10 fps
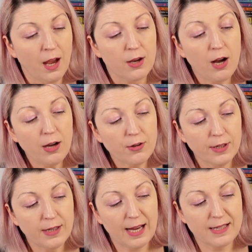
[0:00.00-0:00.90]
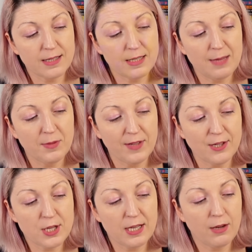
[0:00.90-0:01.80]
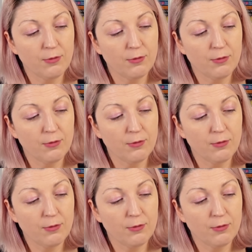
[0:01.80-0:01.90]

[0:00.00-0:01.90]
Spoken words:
Cochrane and his team eventually